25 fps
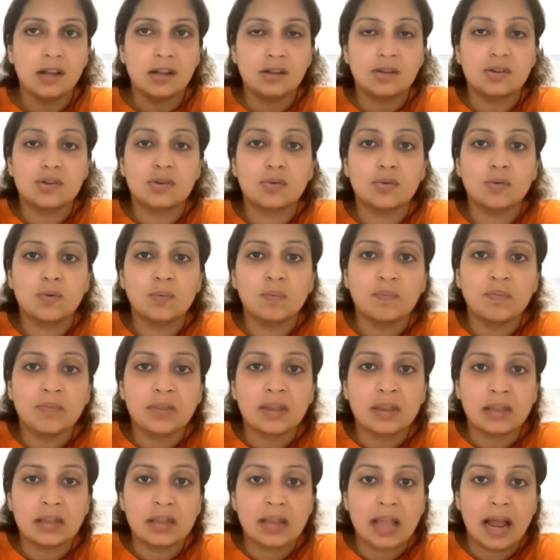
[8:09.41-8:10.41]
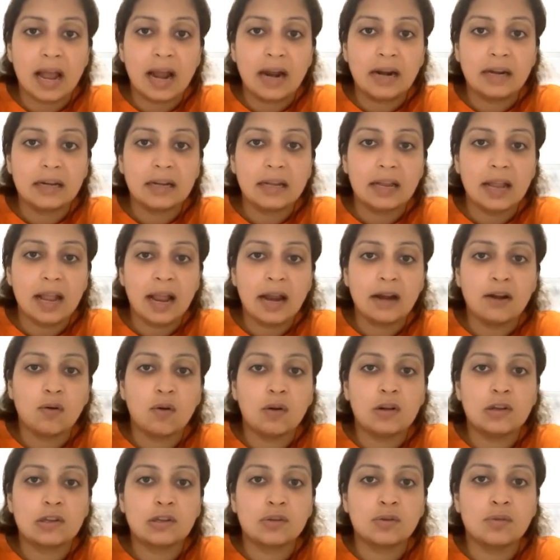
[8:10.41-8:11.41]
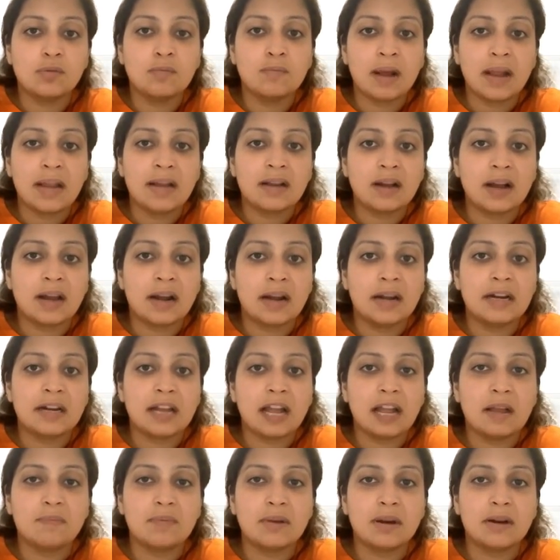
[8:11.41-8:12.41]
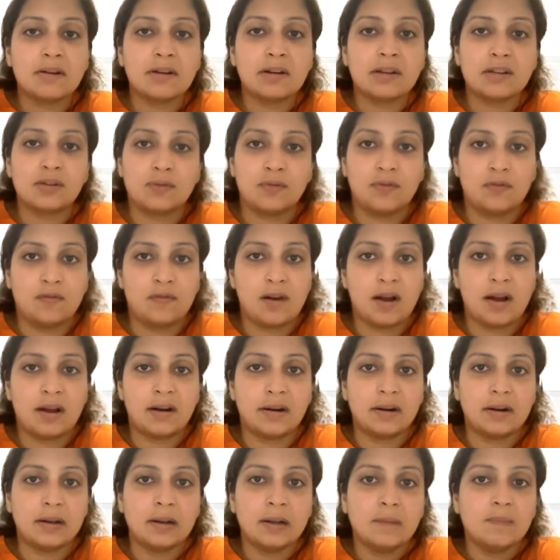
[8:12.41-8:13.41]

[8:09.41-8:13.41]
So that, and also my current IP address so far.